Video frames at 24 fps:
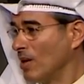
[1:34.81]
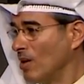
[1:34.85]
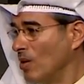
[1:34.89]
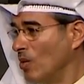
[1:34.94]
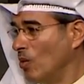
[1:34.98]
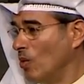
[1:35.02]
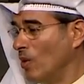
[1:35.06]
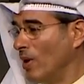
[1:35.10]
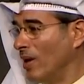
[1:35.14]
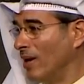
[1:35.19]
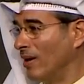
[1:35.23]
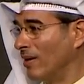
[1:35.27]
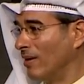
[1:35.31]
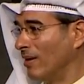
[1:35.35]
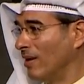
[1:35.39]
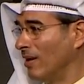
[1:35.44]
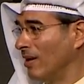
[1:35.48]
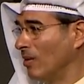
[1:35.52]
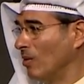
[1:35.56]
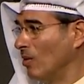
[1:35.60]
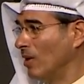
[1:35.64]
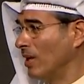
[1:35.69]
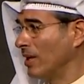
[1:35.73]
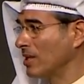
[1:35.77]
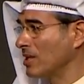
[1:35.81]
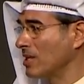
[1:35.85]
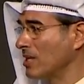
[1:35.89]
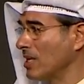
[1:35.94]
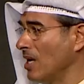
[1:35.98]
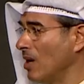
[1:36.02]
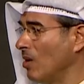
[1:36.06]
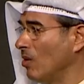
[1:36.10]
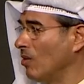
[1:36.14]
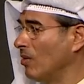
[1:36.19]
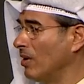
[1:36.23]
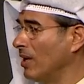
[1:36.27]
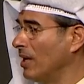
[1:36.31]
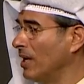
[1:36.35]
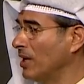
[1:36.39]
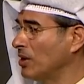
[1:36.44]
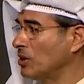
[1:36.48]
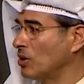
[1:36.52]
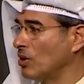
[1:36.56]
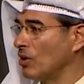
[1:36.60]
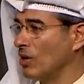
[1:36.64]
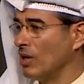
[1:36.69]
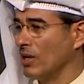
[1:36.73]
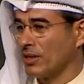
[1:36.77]
where, where I guess now
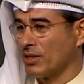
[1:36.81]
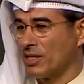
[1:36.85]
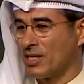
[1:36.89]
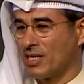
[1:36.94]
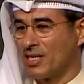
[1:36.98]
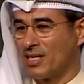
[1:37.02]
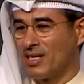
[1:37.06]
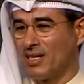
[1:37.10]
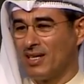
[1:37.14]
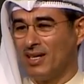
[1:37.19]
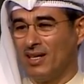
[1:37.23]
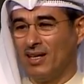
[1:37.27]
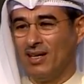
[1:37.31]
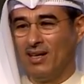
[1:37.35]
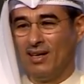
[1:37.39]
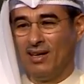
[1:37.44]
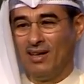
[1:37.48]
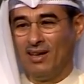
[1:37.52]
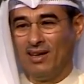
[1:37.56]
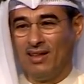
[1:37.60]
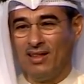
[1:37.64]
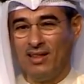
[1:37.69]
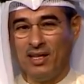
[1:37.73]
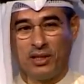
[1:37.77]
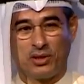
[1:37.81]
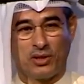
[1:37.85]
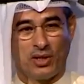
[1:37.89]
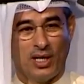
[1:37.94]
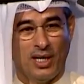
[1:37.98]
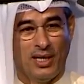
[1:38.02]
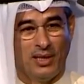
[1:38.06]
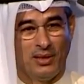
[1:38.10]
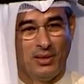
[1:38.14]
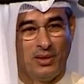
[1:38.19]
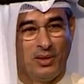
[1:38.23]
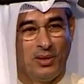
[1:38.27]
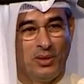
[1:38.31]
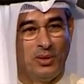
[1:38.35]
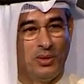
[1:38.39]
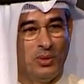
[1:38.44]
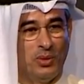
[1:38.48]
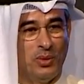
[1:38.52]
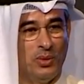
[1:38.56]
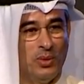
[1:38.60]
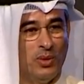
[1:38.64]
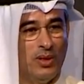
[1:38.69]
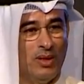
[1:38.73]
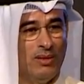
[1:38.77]
Electrolux, they're trying to
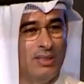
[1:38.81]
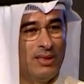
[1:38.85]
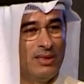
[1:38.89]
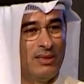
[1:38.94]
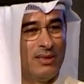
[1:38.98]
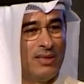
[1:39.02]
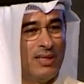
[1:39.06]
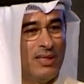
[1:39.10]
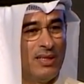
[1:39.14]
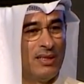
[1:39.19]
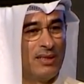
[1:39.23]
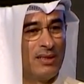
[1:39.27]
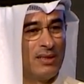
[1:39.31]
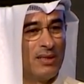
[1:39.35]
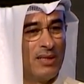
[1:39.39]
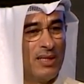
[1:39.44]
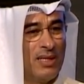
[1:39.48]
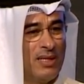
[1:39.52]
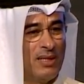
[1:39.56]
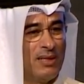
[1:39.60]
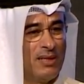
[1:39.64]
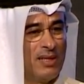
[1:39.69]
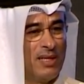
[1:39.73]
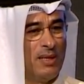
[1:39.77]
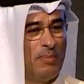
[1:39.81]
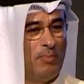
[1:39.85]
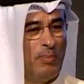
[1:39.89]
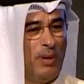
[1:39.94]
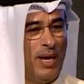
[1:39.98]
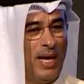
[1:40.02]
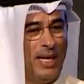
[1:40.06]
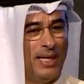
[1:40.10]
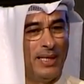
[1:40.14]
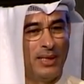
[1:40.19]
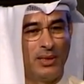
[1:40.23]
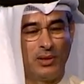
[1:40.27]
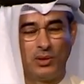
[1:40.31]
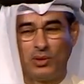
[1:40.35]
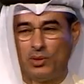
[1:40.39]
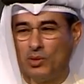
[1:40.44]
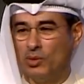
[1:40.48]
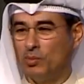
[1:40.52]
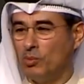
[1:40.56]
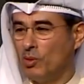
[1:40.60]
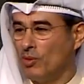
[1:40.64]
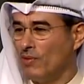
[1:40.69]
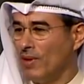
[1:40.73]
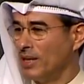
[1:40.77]
do uh, what they, they, are planning
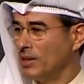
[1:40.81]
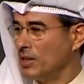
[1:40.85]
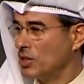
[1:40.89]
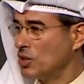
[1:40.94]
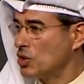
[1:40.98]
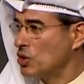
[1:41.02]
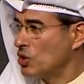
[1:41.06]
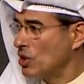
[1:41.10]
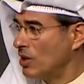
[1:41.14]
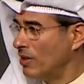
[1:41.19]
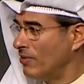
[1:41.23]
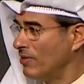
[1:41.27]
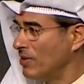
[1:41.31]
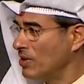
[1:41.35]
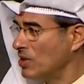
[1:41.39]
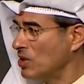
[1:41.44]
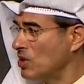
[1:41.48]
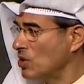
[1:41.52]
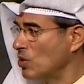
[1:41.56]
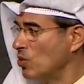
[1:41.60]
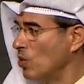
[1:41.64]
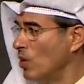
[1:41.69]
to provide a service